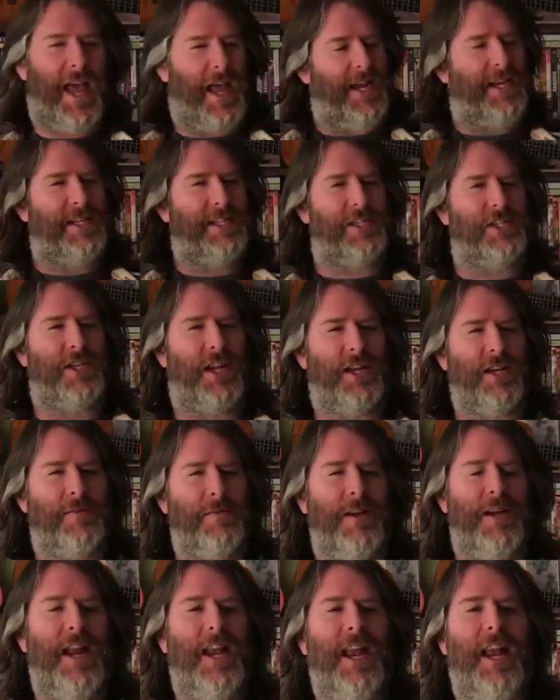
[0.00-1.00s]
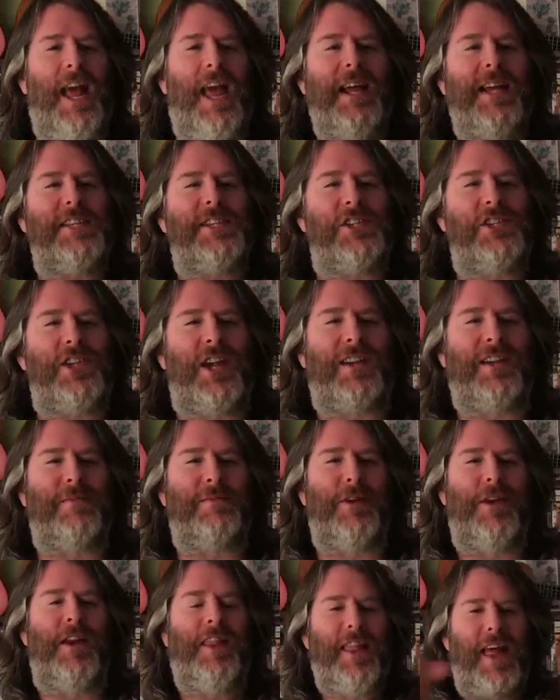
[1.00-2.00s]
Ladies and gentlemen. Ladies and
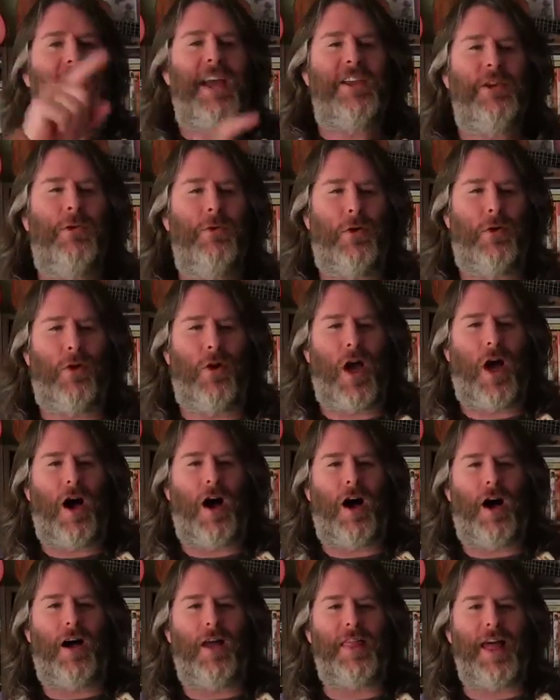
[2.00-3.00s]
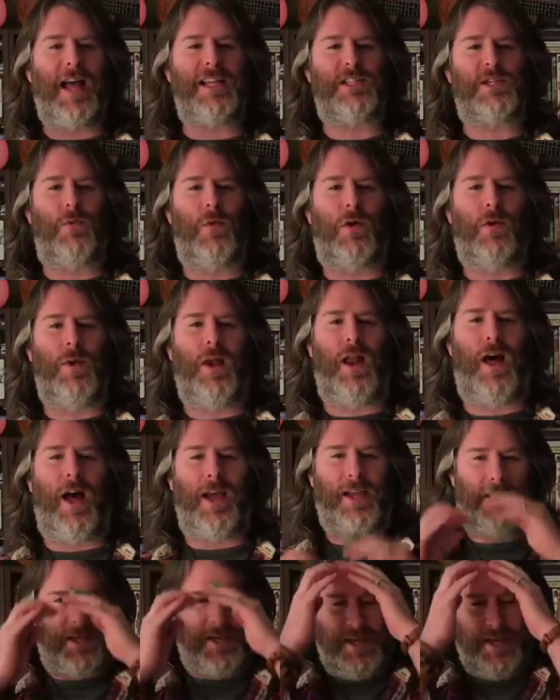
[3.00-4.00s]
gentlemen. There you all are. That's what we
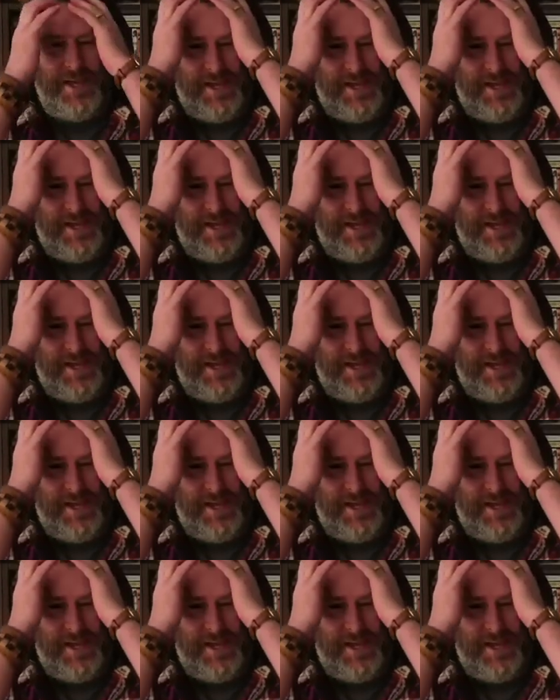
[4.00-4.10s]
like.